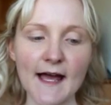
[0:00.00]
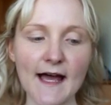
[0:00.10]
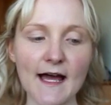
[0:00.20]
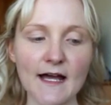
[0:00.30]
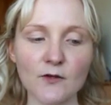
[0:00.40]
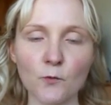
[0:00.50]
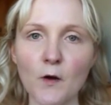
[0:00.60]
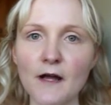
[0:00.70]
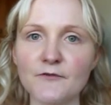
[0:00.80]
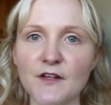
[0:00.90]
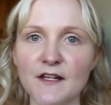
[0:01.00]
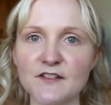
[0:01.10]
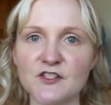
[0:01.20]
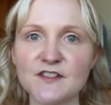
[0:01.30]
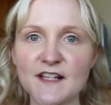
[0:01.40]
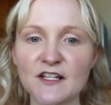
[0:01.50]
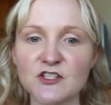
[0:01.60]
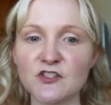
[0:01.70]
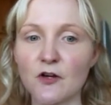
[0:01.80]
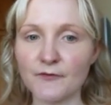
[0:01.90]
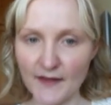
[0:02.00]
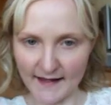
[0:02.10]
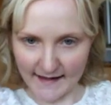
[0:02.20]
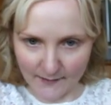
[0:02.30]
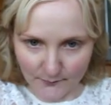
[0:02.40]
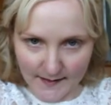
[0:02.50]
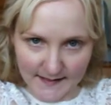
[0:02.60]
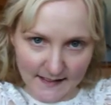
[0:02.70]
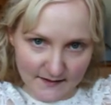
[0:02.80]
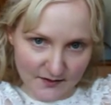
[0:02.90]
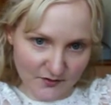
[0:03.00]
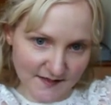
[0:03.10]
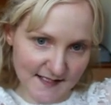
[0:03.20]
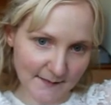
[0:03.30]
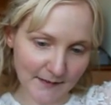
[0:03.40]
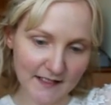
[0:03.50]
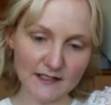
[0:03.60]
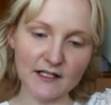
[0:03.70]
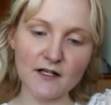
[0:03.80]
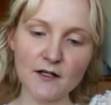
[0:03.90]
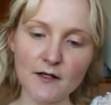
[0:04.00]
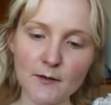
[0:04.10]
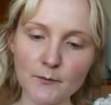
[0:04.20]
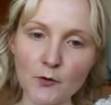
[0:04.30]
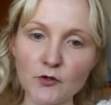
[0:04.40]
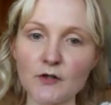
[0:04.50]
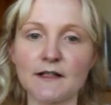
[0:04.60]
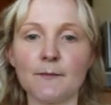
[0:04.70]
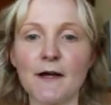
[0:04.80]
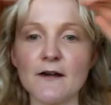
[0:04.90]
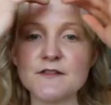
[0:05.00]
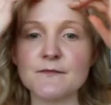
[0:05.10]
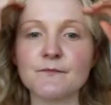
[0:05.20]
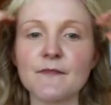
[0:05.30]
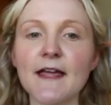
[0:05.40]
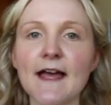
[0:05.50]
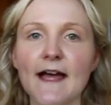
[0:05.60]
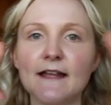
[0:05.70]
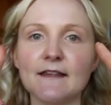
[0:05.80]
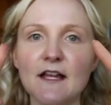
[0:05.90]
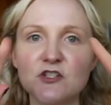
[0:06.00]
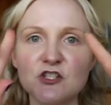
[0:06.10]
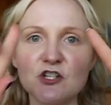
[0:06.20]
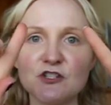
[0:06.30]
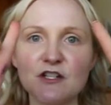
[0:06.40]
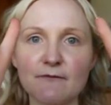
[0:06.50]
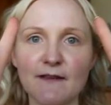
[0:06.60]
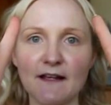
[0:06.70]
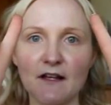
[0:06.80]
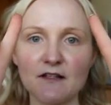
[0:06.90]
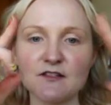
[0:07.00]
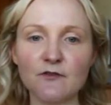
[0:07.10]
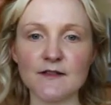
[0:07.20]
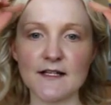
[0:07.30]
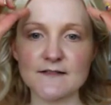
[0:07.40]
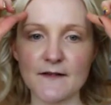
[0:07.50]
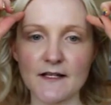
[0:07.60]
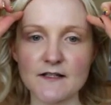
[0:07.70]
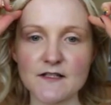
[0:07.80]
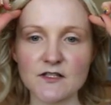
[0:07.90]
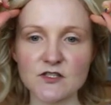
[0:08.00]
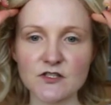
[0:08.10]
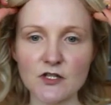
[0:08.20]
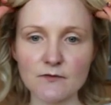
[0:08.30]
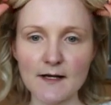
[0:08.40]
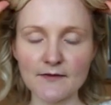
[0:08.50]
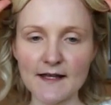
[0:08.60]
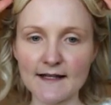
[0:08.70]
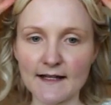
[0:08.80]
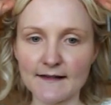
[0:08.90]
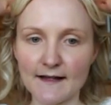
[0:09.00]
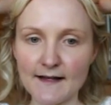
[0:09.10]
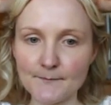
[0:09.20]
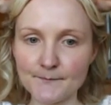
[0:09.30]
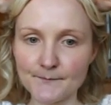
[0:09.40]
And what I've done is just sectioned off the hair, ready, so just take my little bulldog clip out, and then just using your fingers, your index fingers, is just go around the hair like that.